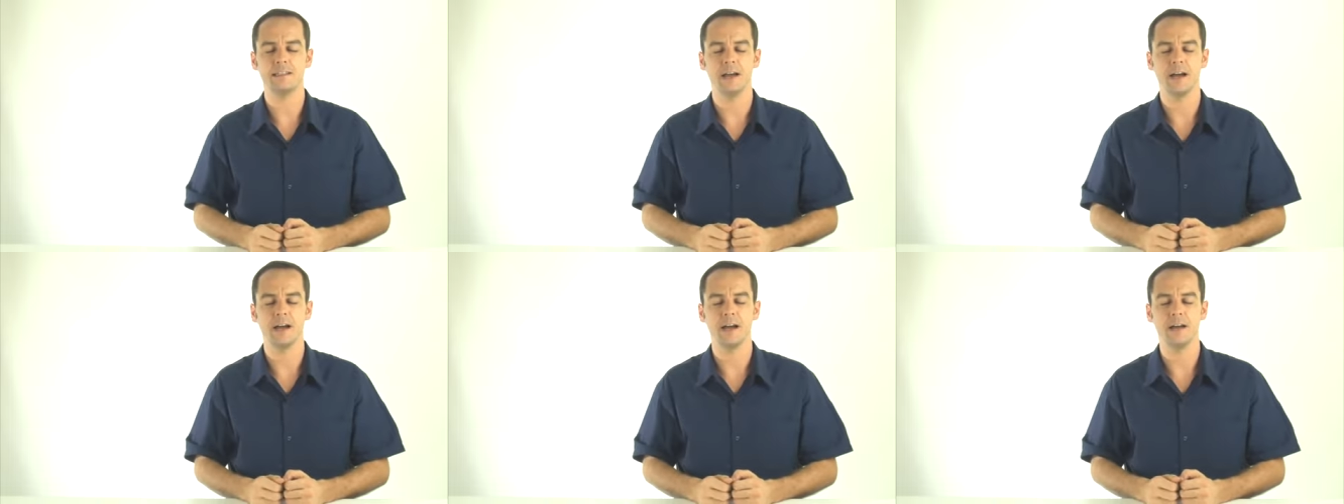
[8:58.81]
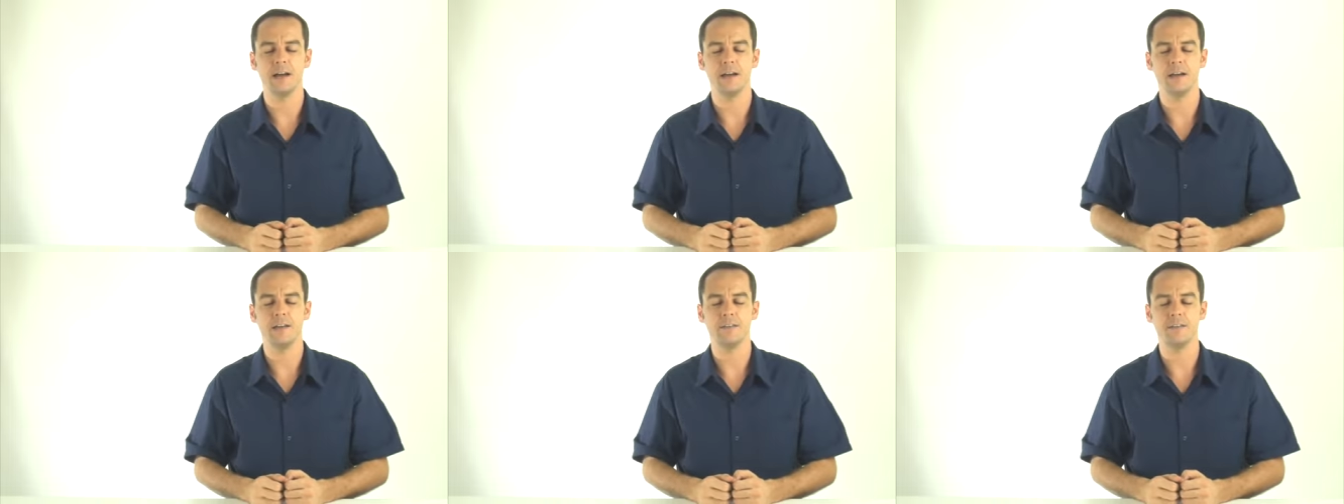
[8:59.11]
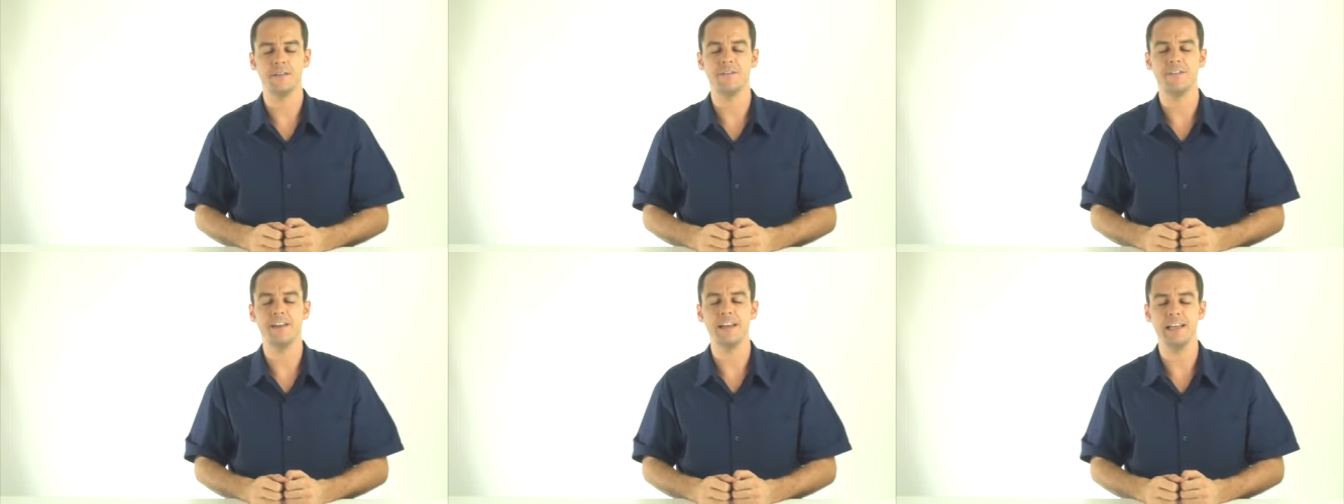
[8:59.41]

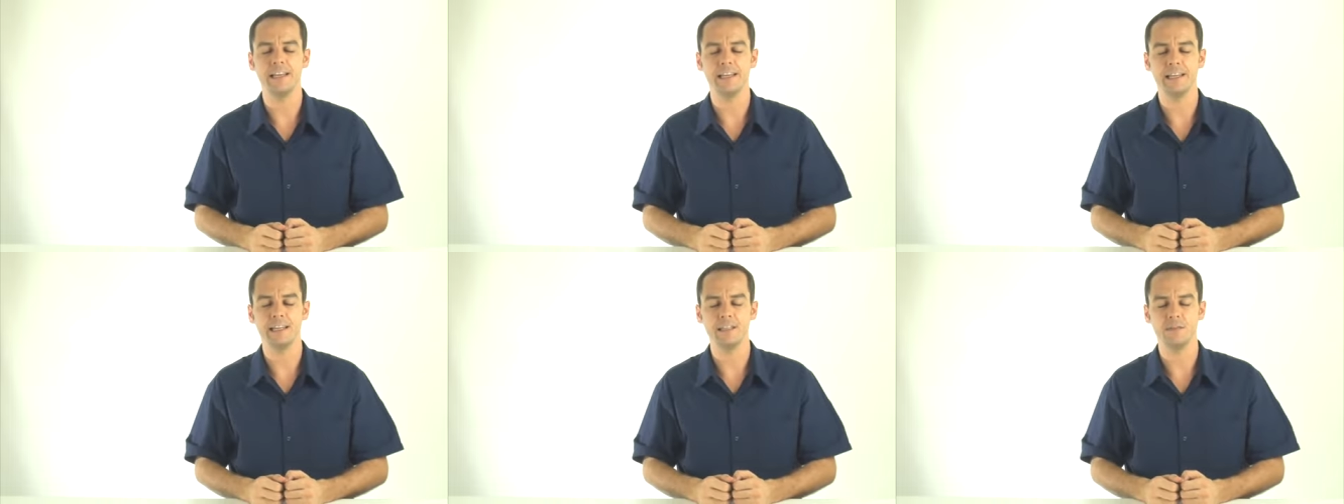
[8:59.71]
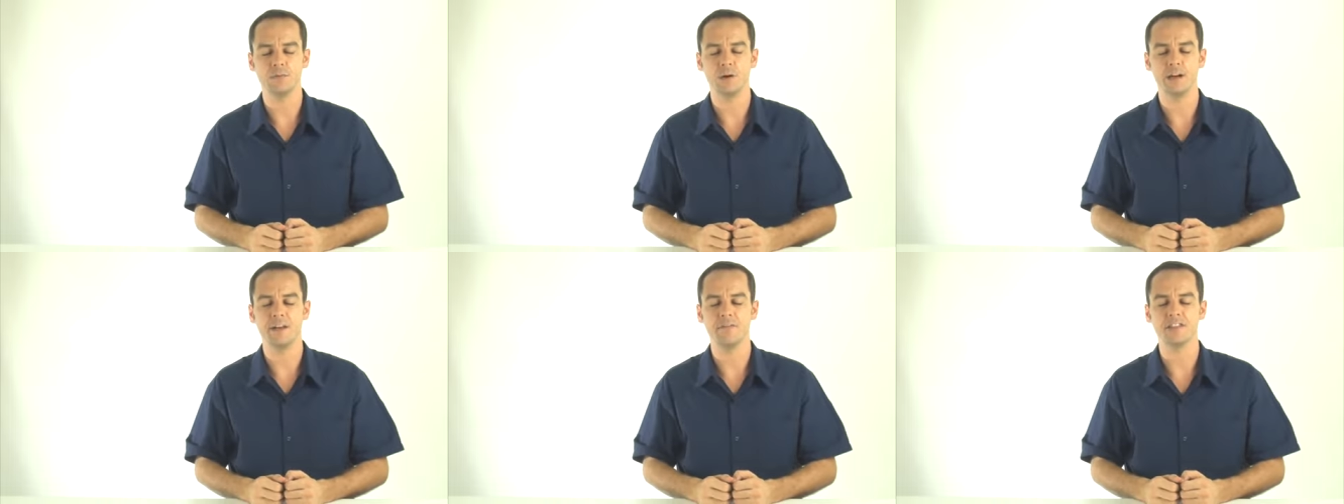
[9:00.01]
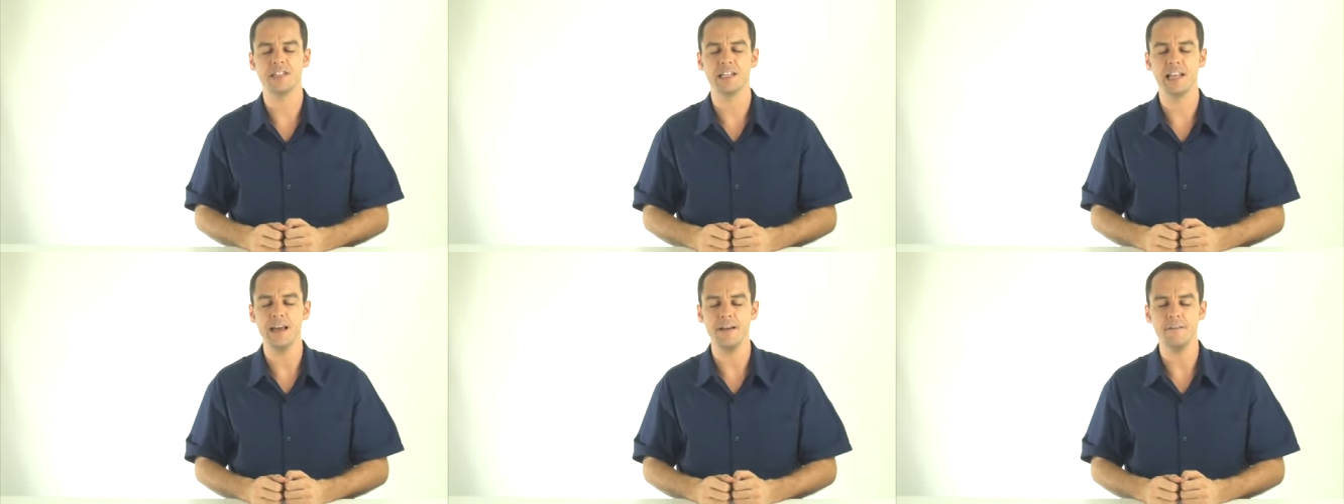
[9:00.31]
the feeling is,
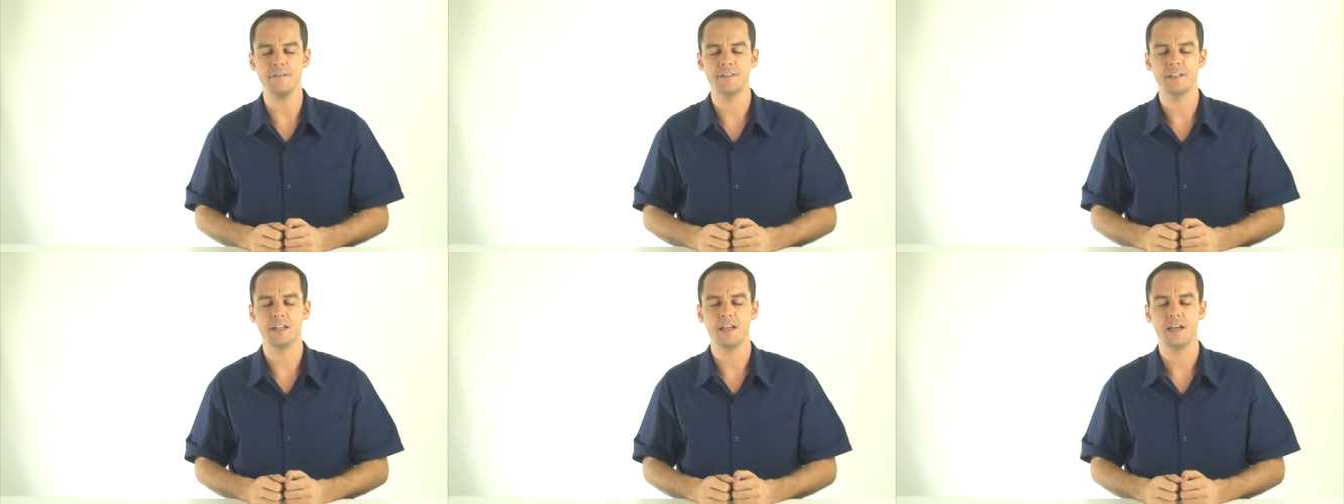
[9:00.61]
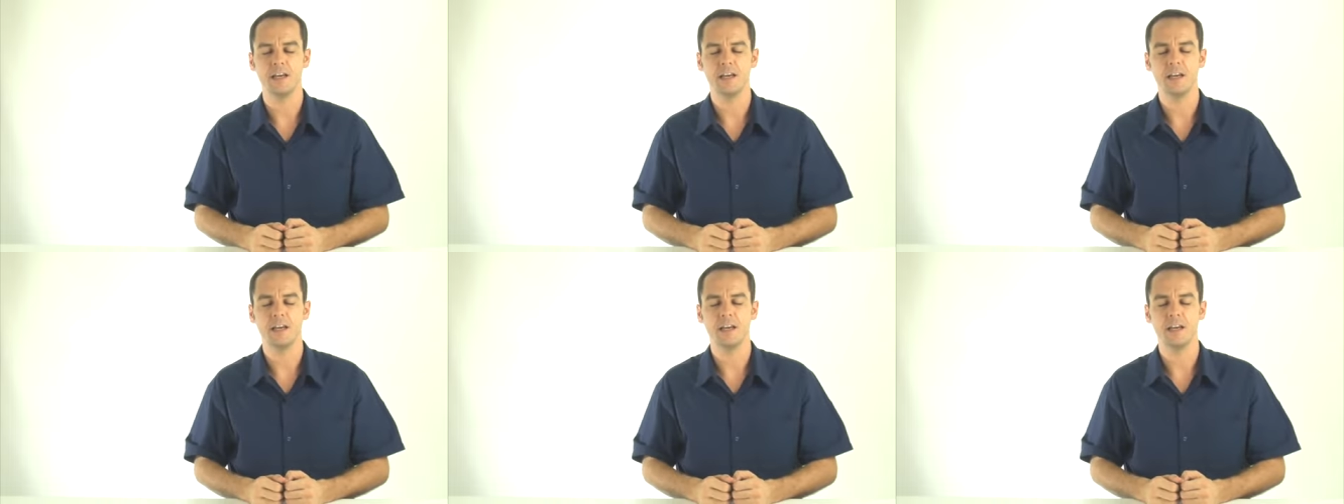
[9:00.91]
whatever's left.